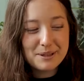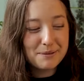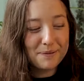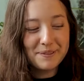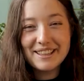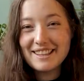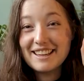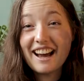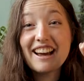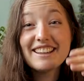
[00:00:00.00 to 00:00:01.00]
This would be
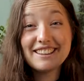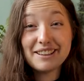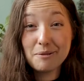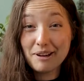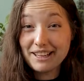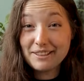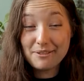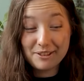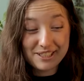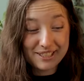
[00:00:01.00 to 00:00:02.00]
the ideal way
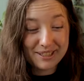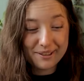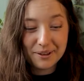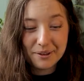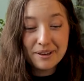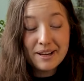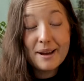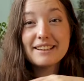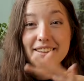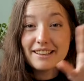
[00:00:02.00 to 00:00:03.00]
for this to go.
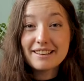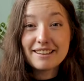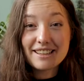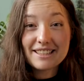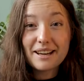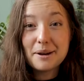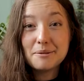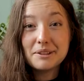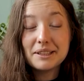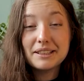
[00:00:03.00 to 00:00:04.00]
Nonetheless, I
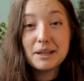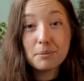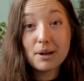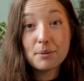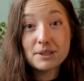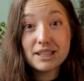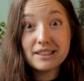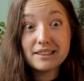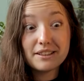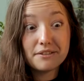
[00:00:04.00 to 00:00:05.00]
will keep you
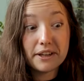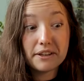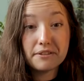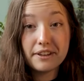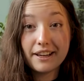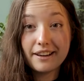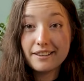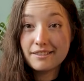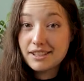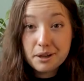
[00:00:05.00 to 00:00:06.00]
updated if anything
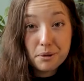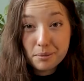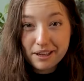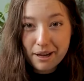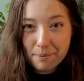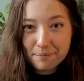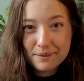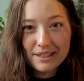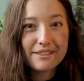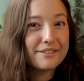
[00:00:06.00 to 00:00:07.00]
terrible
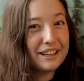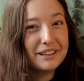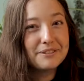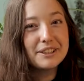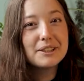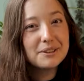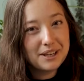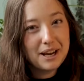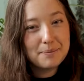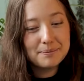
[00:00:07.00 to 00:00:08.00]
happens, if anything good
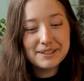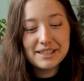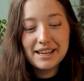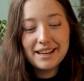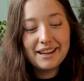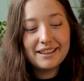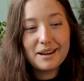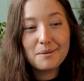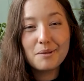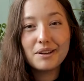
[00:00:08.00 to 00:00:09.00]
happens.
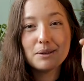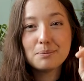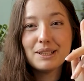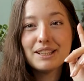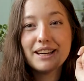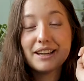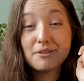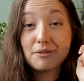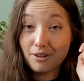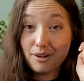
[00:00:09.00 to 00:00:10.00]
There will be a
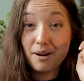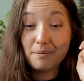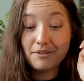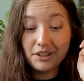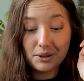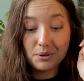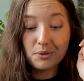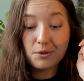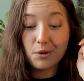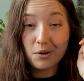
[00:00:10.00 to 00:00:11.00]
follow-up video
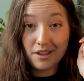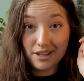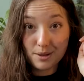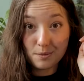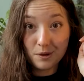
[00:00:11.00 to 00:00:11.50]
for this